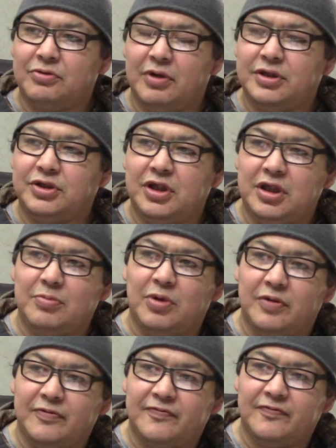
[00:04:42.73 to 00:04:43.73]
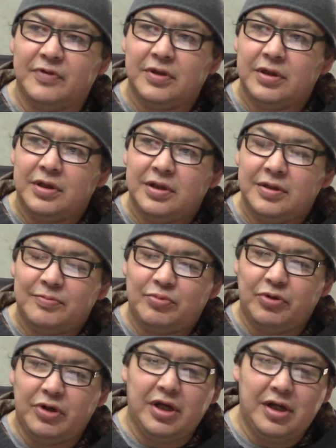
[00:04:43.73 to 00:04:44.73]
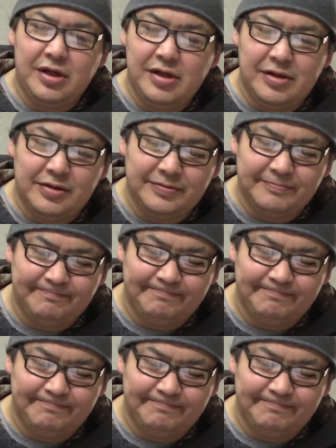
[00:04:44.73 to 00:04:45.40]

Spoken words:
regime of pre-math